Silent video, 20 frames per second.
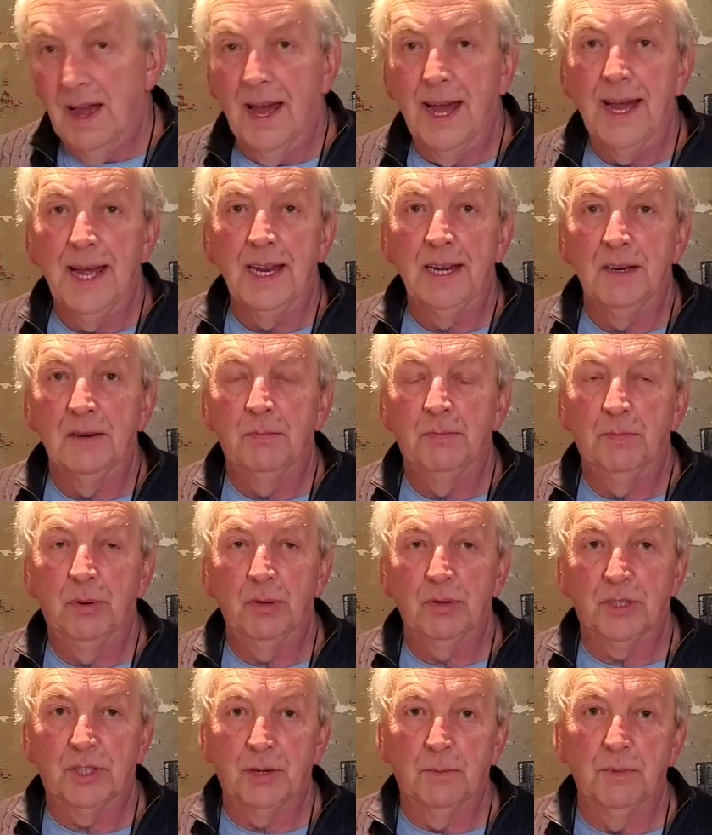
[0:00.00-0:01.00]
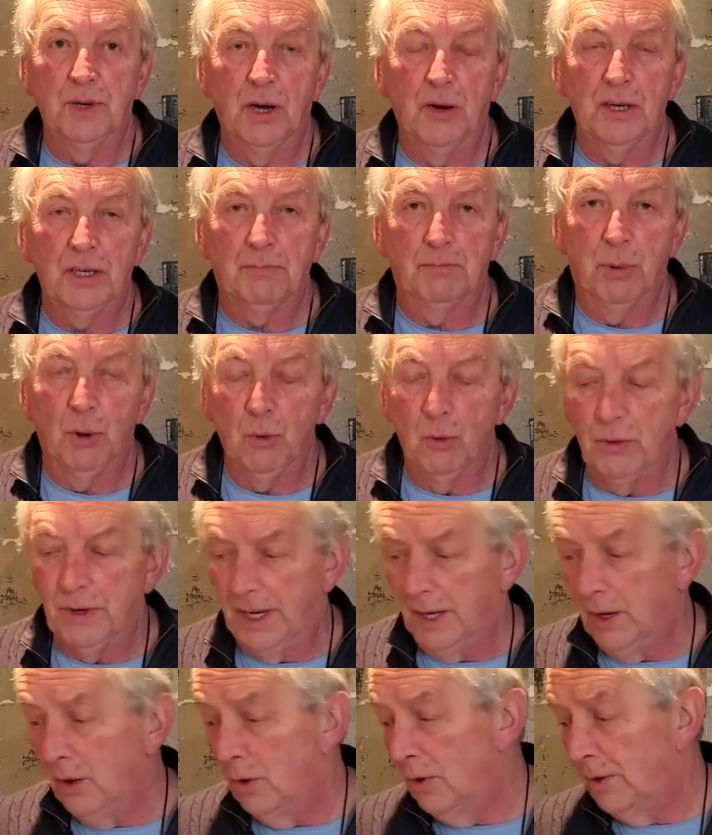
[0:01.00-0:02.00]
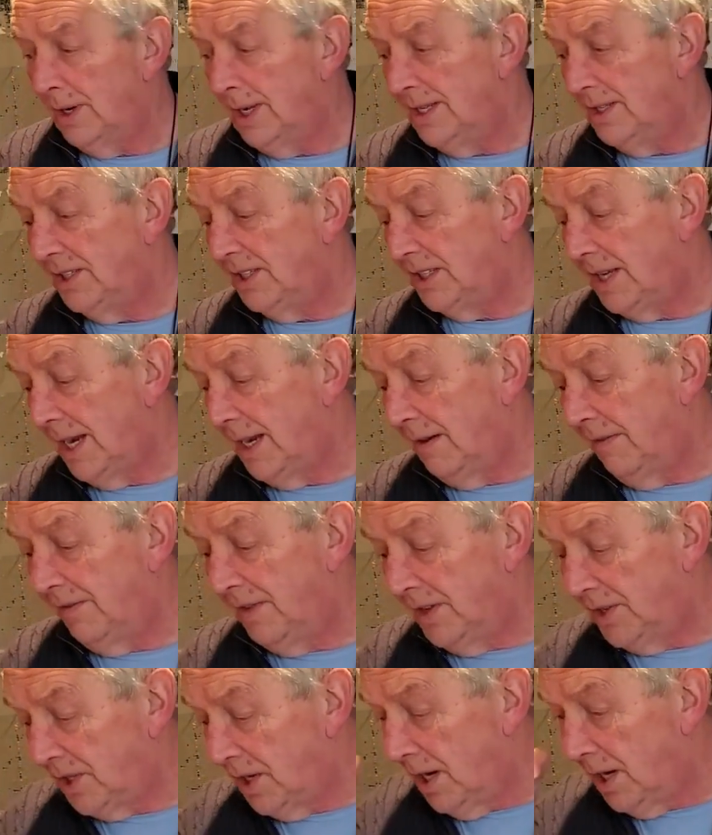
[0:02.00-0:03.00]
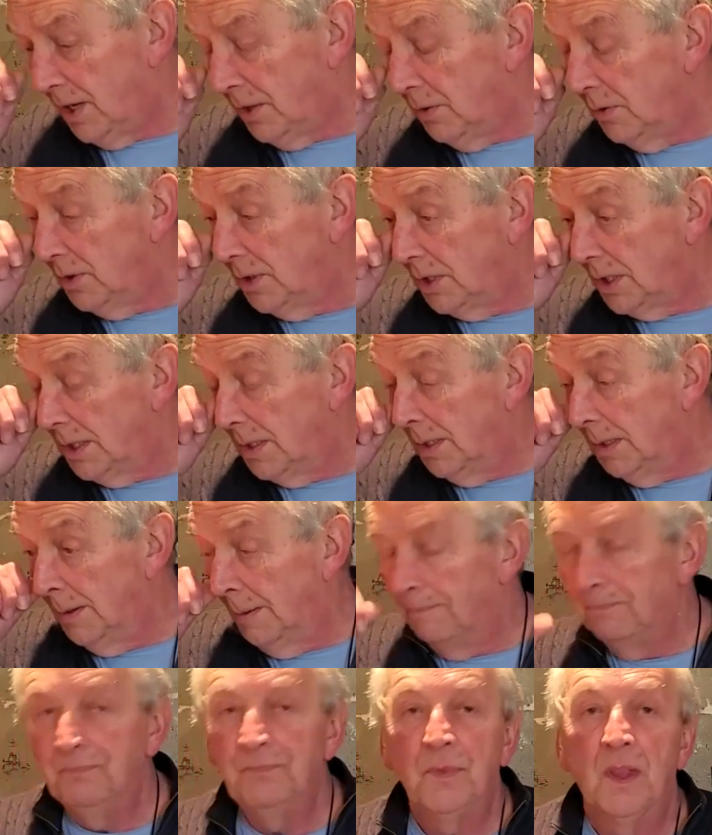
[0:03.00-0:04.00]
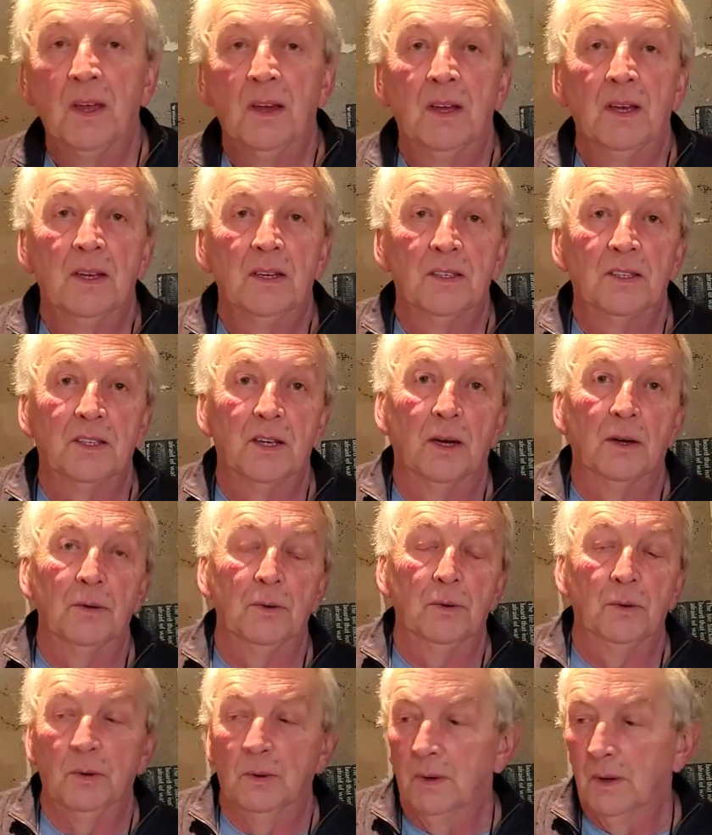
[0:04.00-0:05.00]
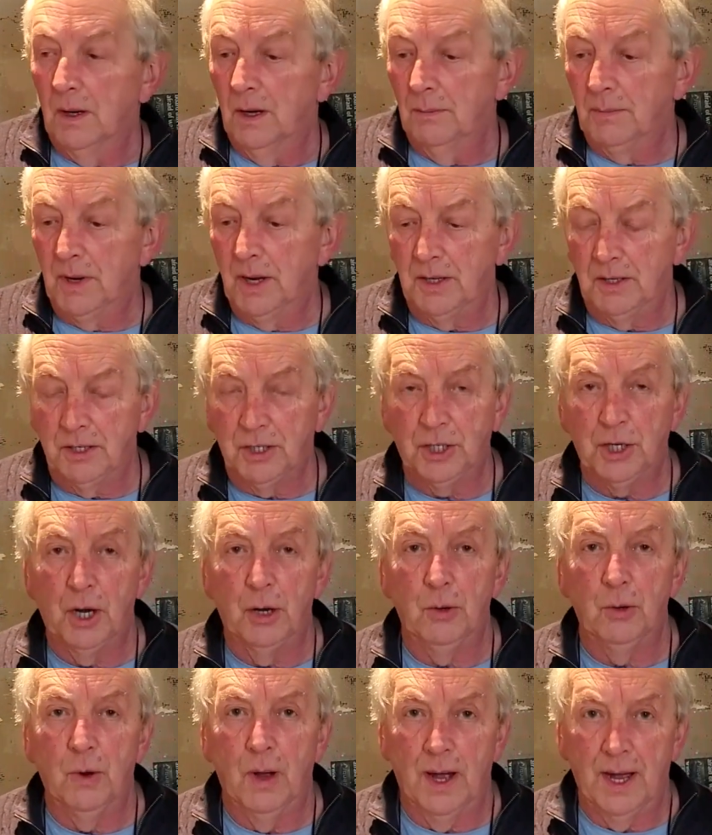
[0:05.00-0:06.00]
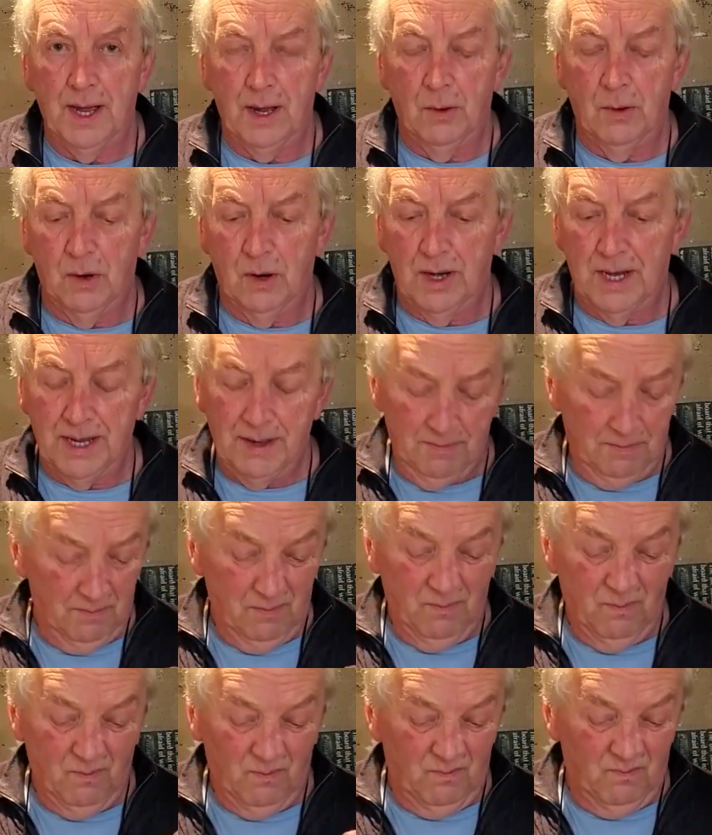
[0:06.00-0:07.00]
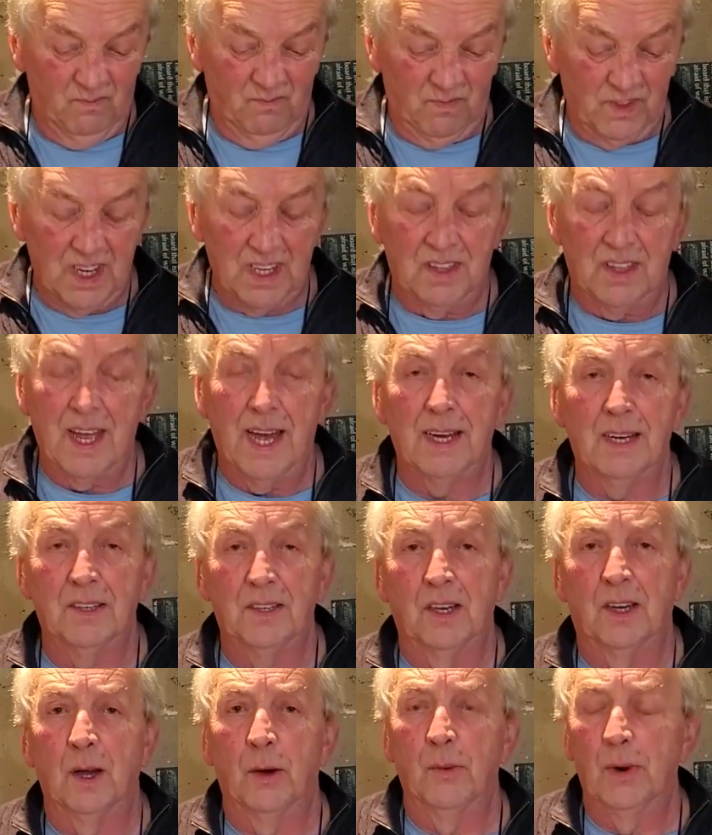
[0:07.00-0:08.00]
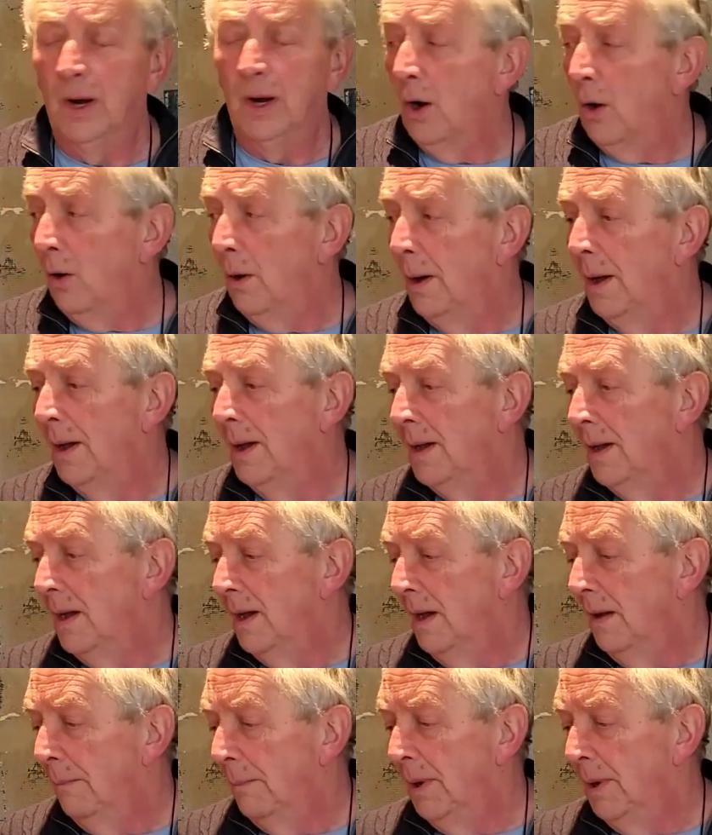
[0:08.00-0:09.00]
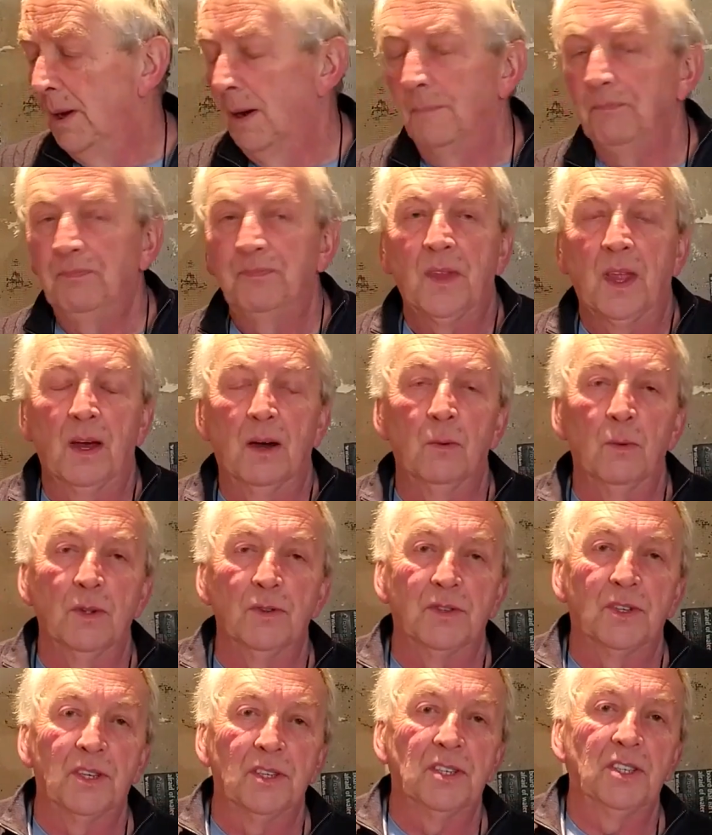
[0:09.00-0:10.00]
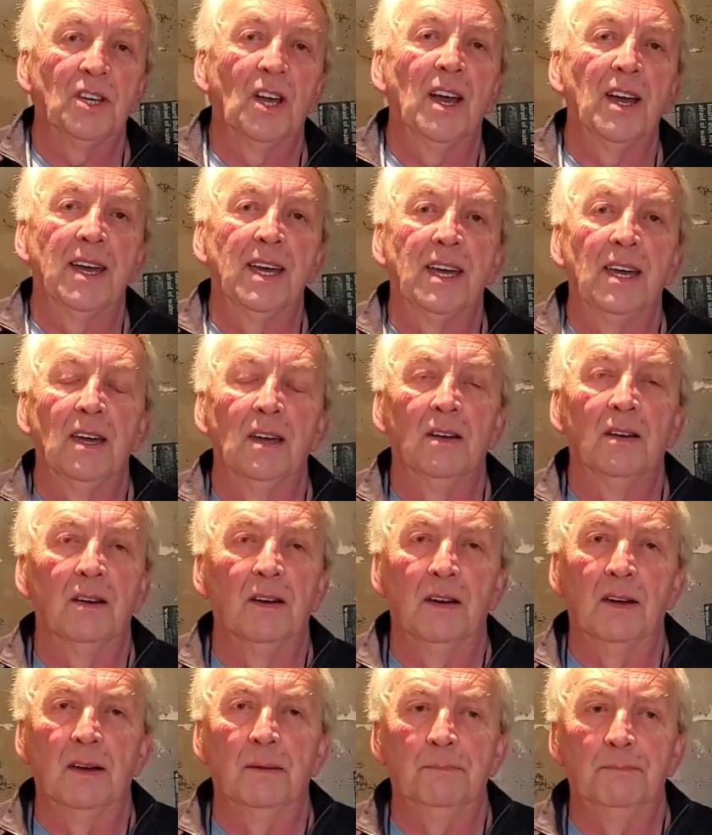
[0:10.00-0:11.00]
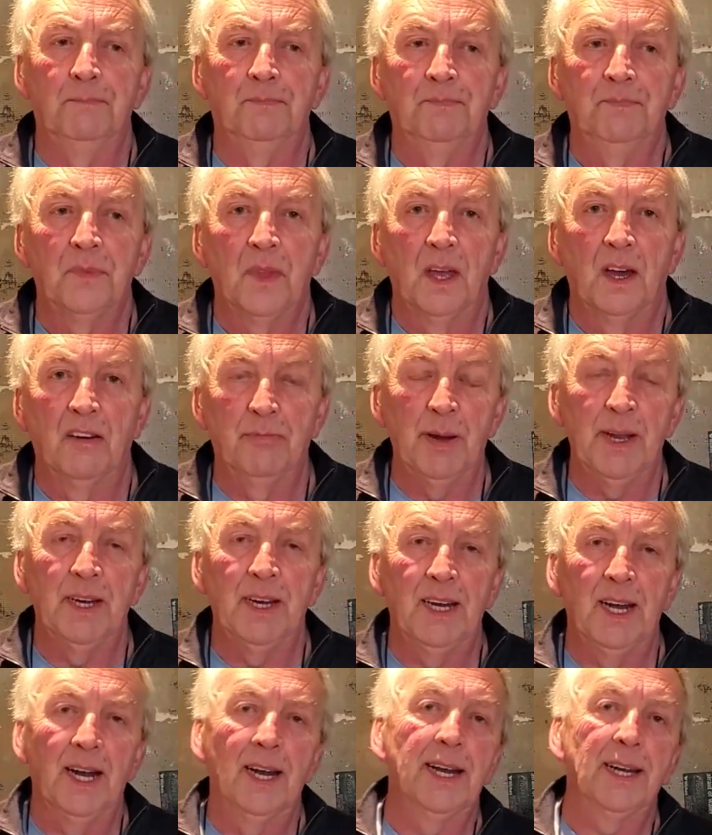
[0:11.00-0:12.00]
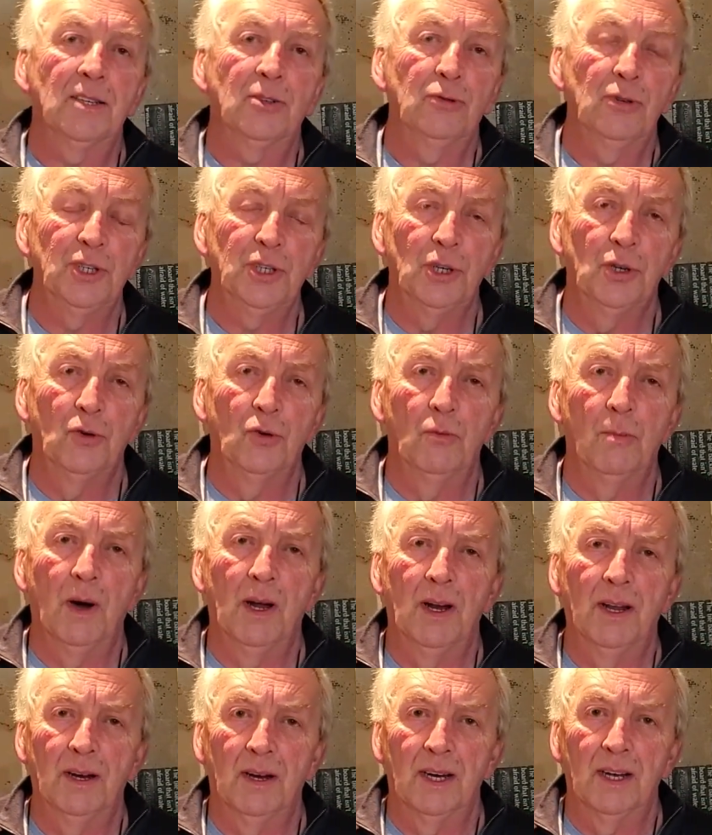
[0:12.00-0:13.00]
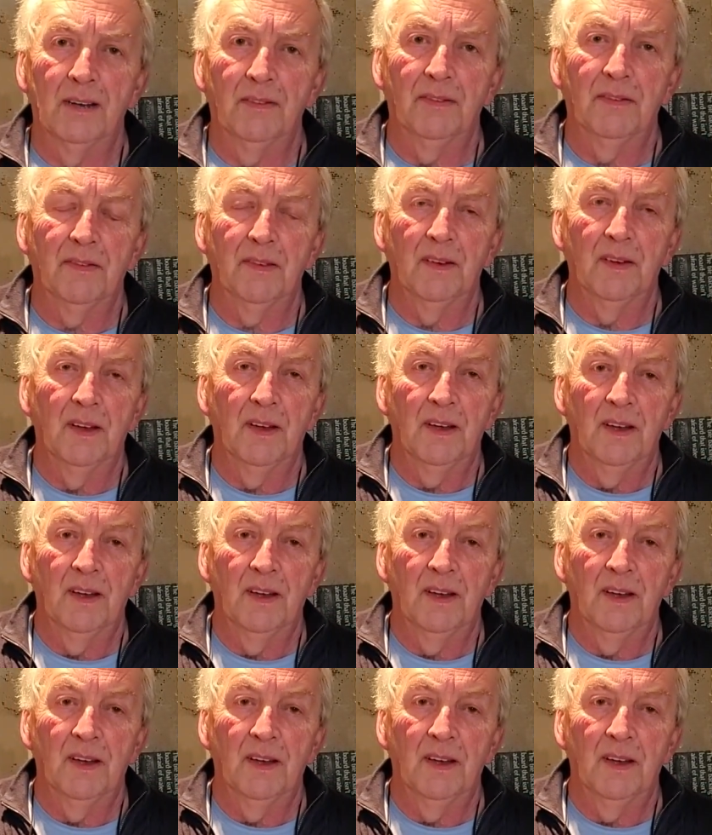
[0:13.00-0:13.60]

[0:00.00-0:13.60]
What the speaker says: and put some nice boarding on instead of the tiles. So I'm going to show how I did that as I go along. But I want to say, I've been an electrician all my life